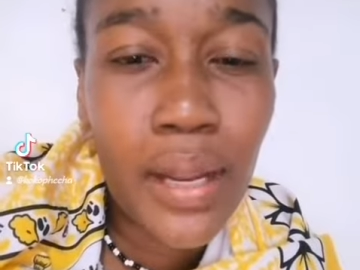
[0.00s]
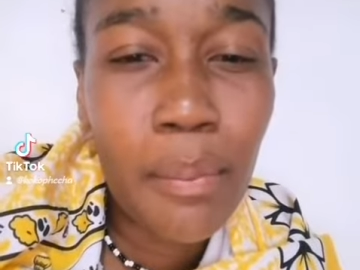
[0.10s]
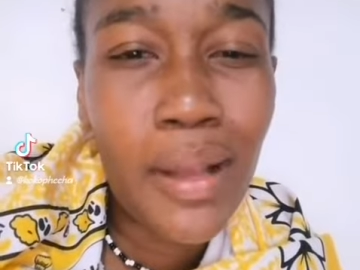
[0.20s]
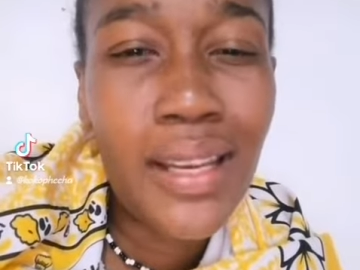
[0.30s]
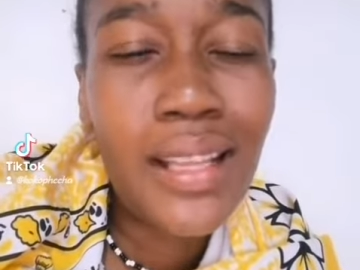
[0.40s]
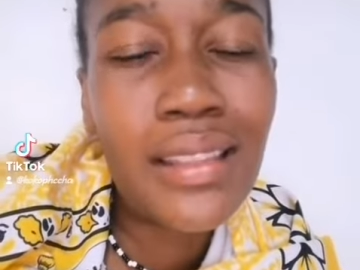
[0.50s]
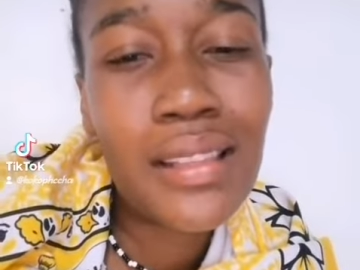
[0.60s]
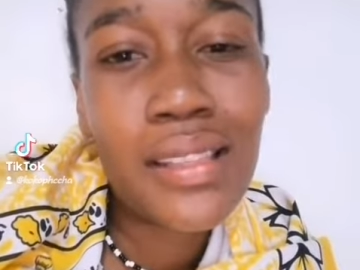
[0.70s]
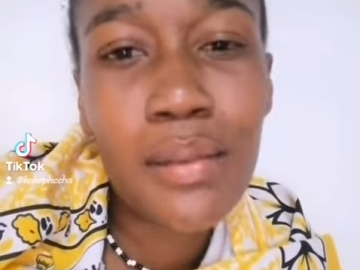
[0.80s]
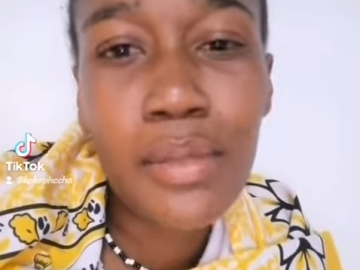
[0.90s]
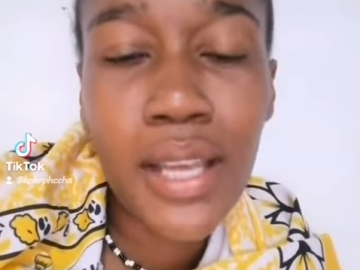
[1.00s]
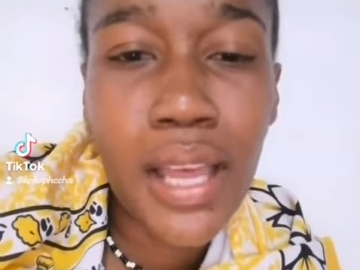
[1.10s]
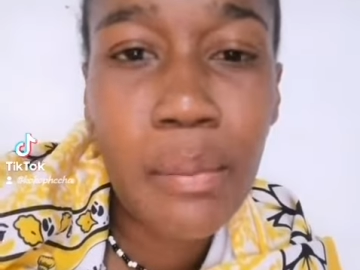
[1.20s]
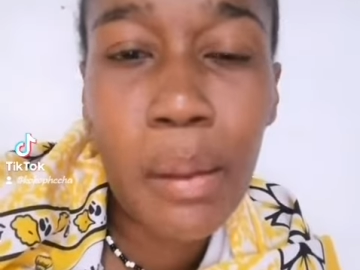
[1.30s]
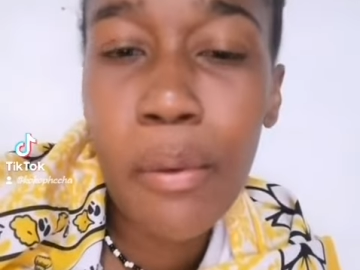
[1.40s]
but at the same time
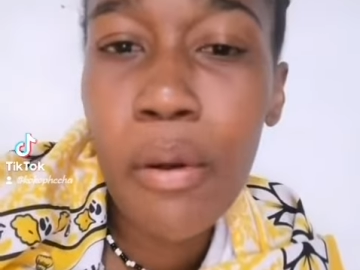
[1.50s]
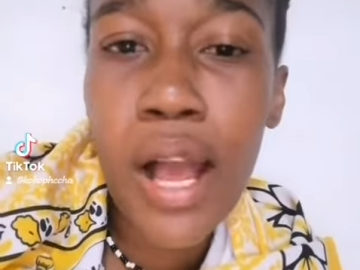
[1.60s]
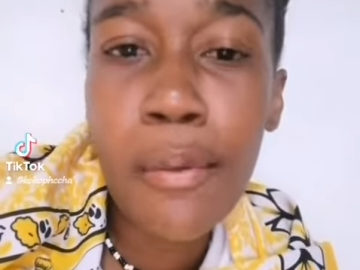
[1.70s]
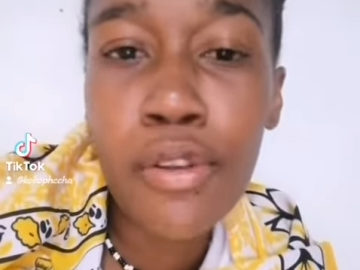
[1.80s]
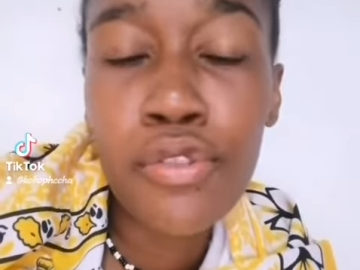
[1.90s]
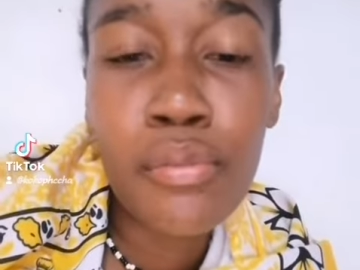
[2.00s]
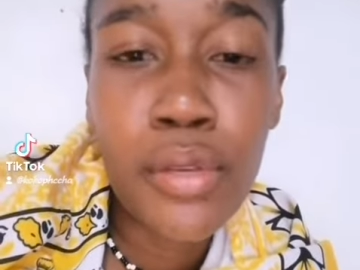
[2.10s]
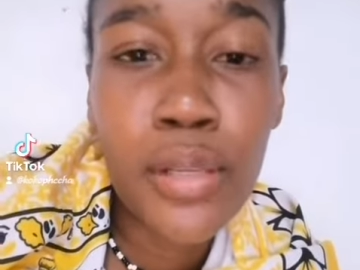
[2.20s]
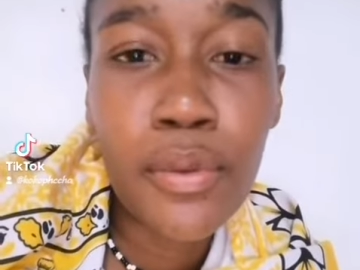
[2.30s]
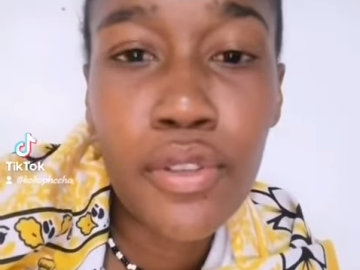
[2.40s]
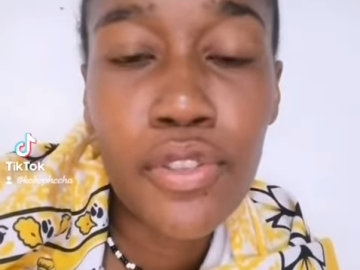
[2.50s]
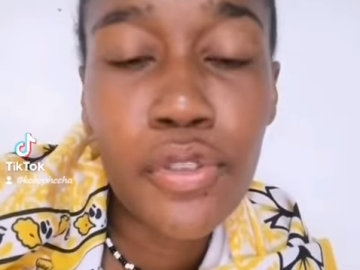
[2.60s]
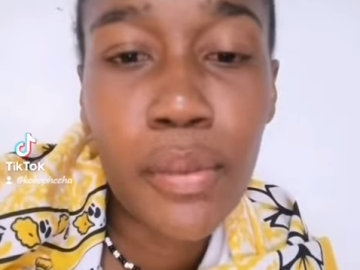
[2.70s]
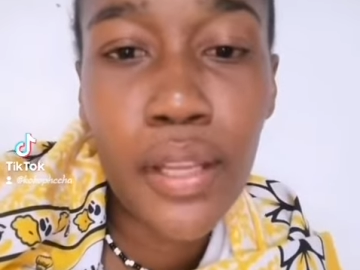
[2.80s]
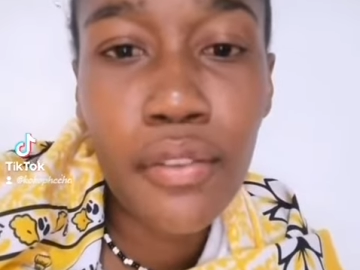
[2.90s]
ba bangwe a ba dumele, because you
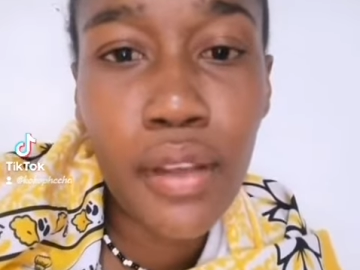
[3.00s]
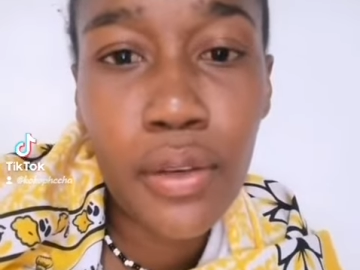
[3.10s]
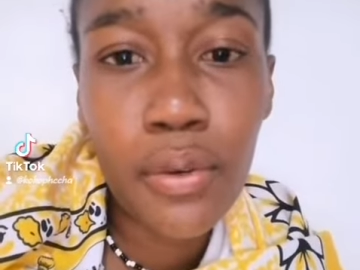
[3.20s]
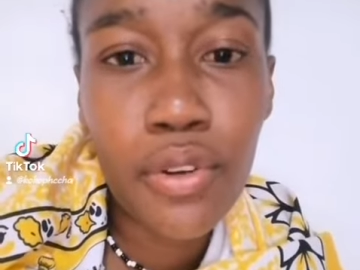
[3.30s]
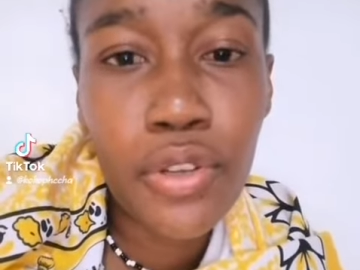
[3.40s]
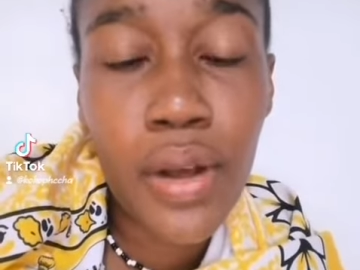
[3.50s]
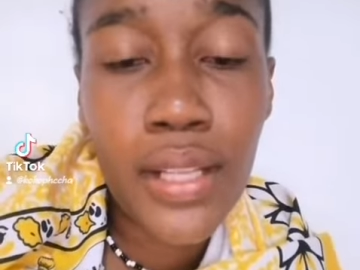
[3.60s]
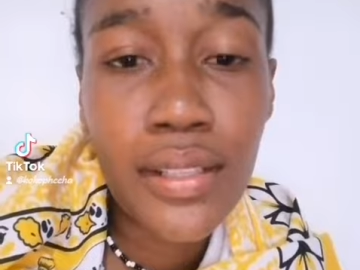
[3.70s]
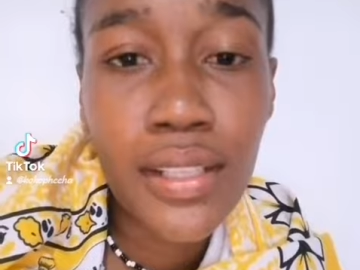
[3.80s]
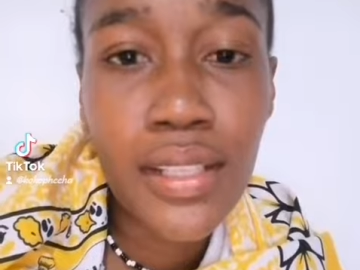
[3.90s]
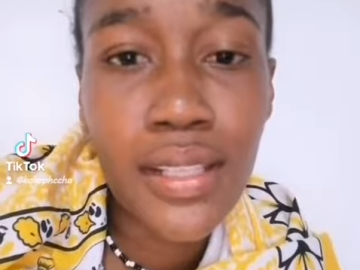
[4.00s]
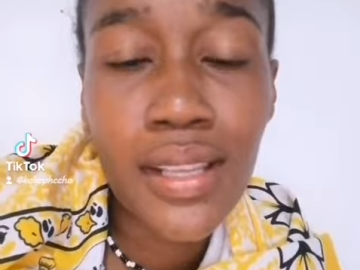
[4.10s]
might find gore your ancestors